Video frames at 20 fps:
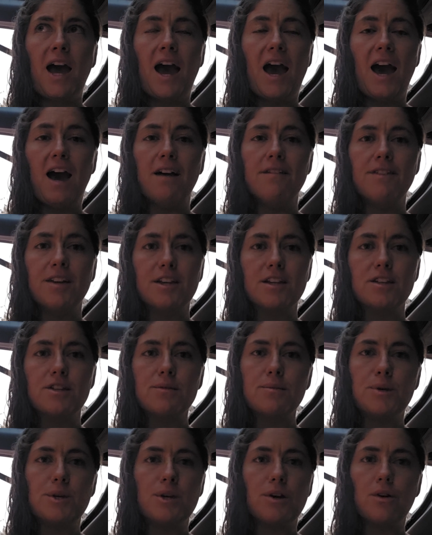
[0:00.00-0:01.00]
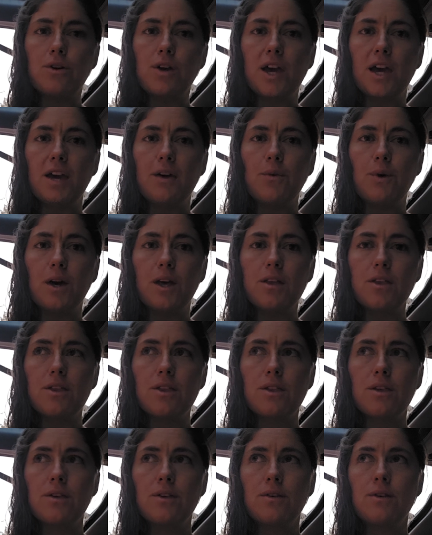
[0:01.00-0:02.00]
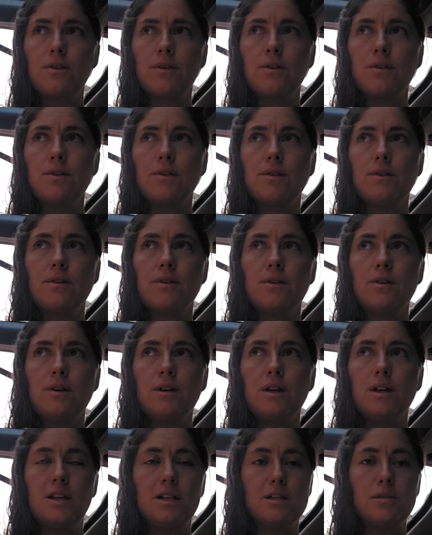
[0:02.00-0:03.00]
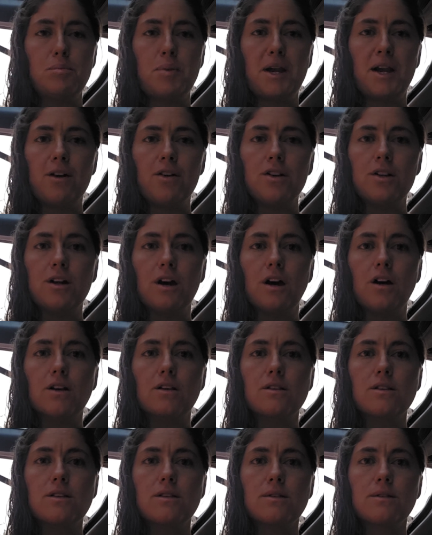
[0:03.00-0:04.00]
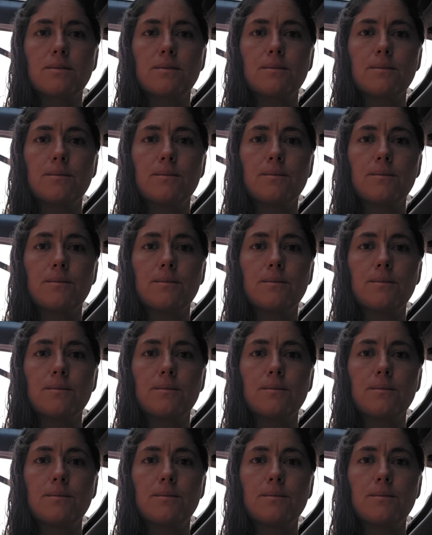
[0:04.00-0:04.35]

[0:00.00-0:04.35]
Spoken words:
having to be okay with, is paradox.